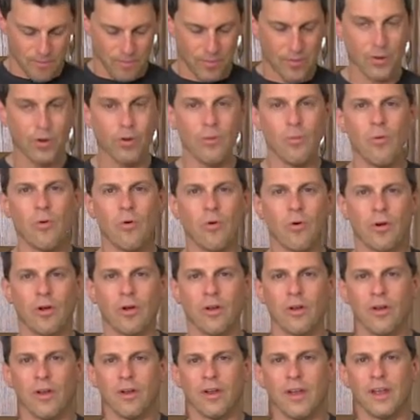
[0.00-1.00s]
pure
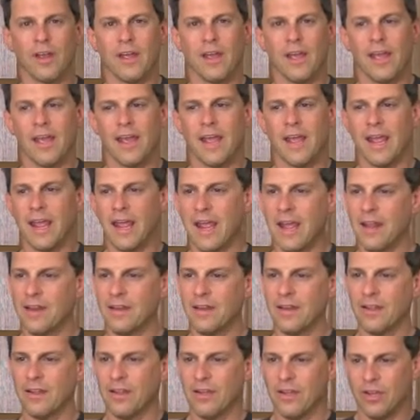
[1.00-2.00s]
water,
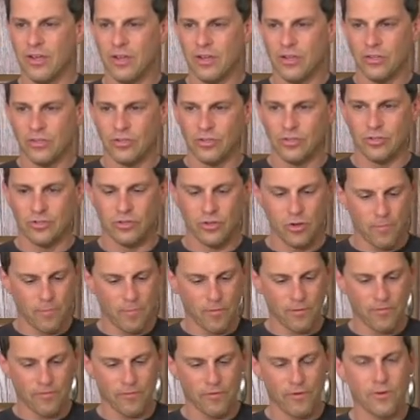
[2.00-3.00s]
and
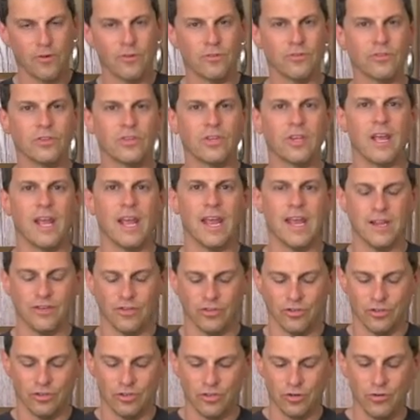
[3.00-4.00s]
superfoods,
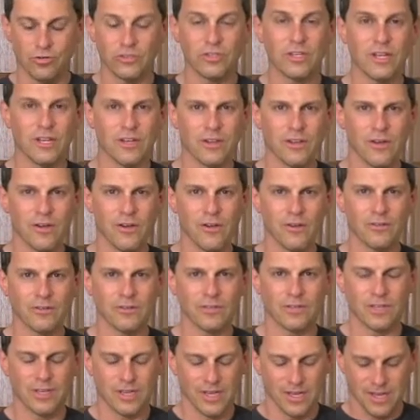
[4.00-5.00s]
and juicing
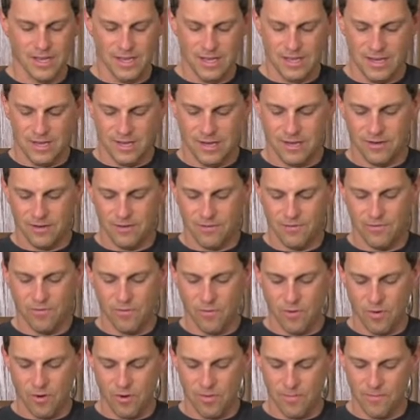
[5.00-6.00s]
those to
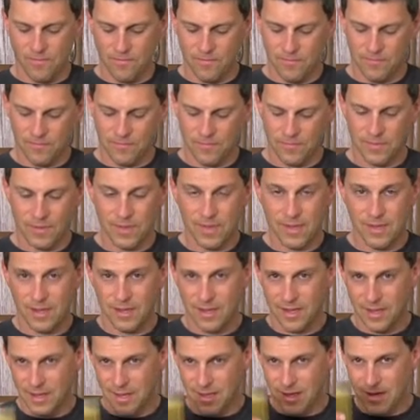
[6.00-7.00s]
form
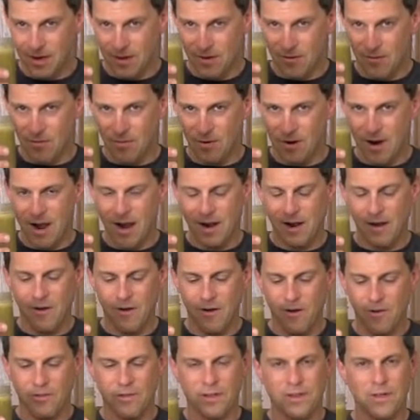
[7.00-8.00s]
what I
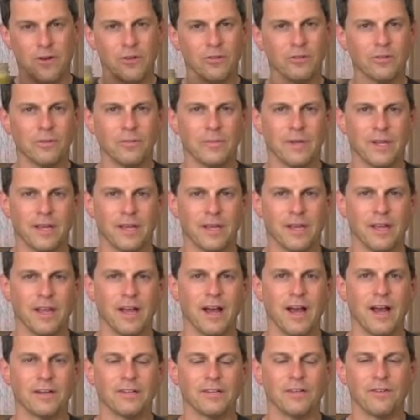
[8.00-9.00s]
call the ultimate
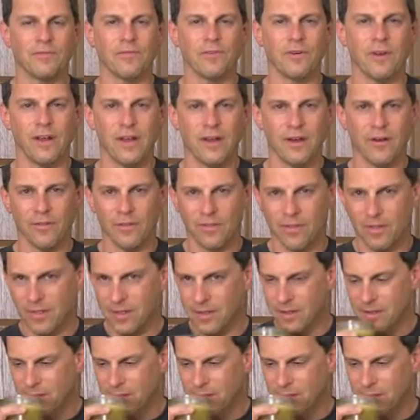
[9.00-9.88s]
concoction for health.